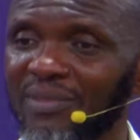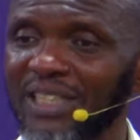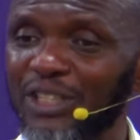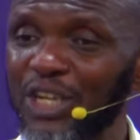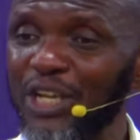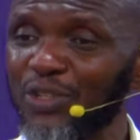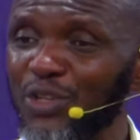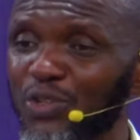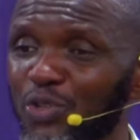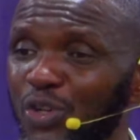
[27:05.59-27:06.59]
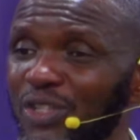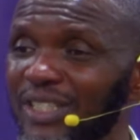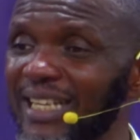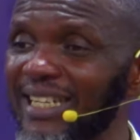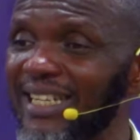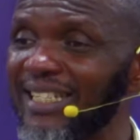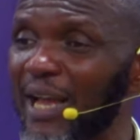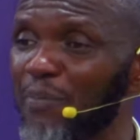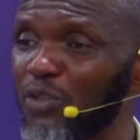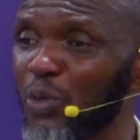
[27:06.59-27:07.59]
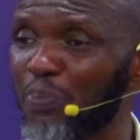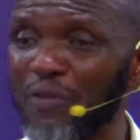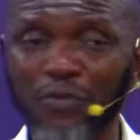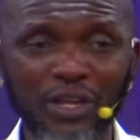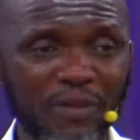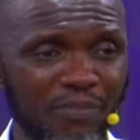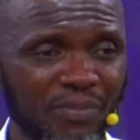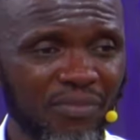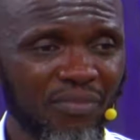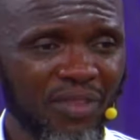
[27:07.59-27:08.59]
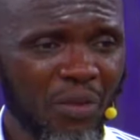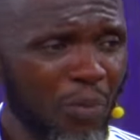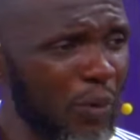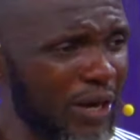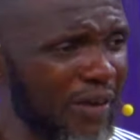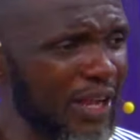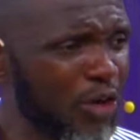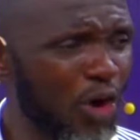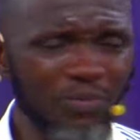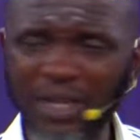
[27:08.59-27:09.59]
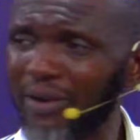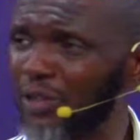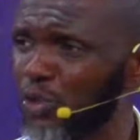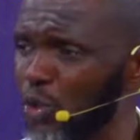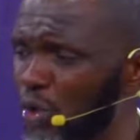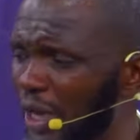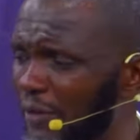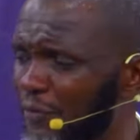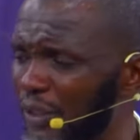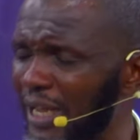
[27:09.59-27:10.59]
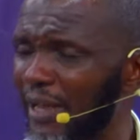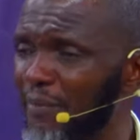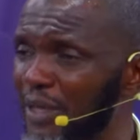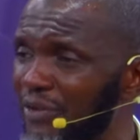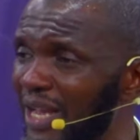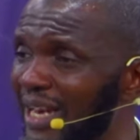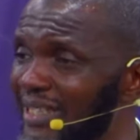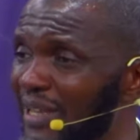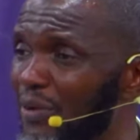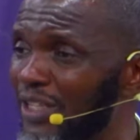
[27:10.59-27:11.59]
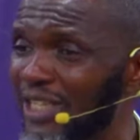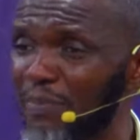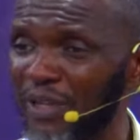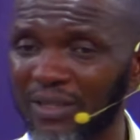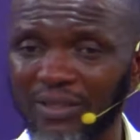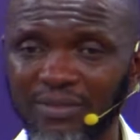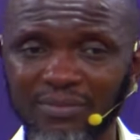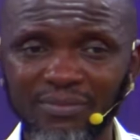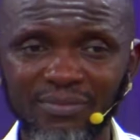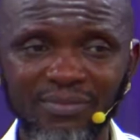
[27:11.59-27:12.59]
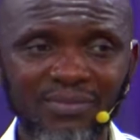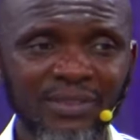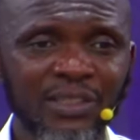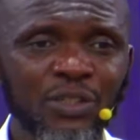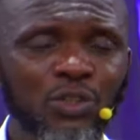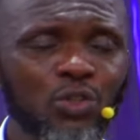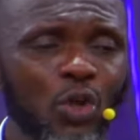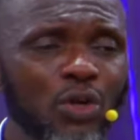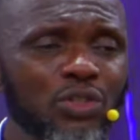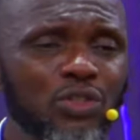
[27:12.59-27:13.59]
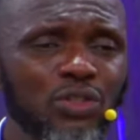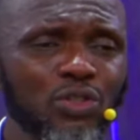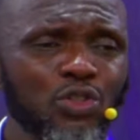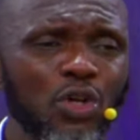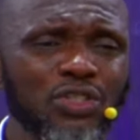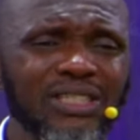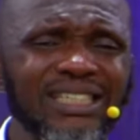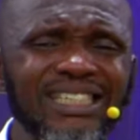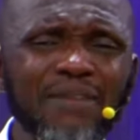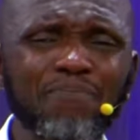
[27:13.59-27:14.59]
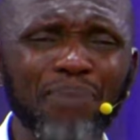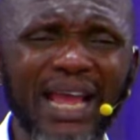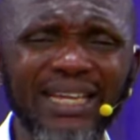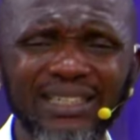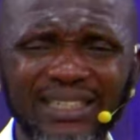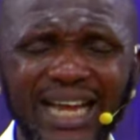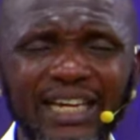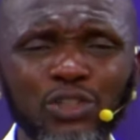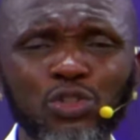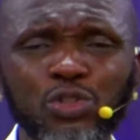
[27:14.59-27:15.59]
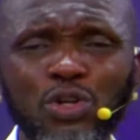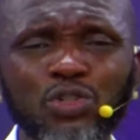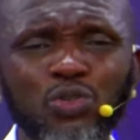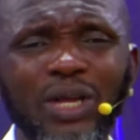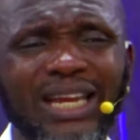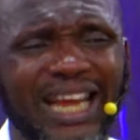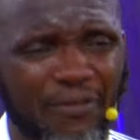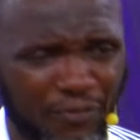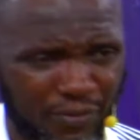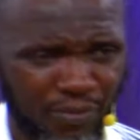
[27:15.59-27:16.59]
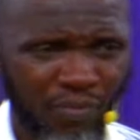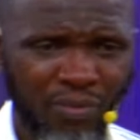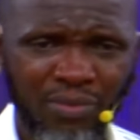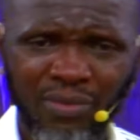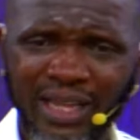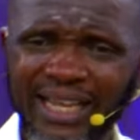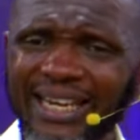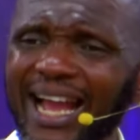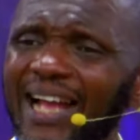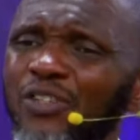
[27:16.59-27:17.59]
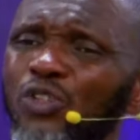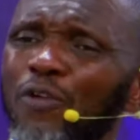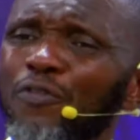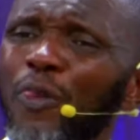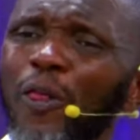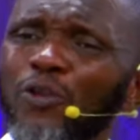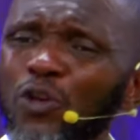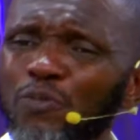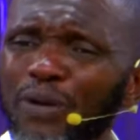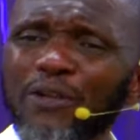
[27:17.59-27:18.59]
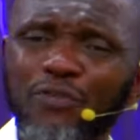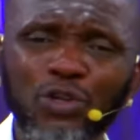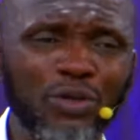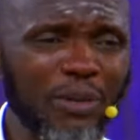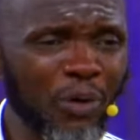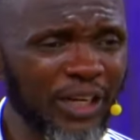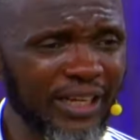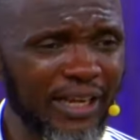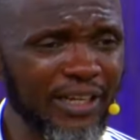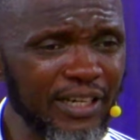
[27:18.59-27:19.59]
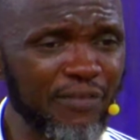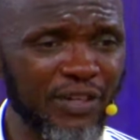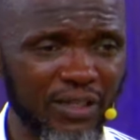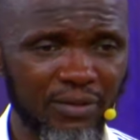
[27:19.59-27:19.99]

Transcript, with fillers: Jesus trusted the disciples to pray for him. But whenever he comes around to look out for them, he realized they were sleeping. Don't just depend and entrust your life in the hands of those praying for you in the morning and in the evening.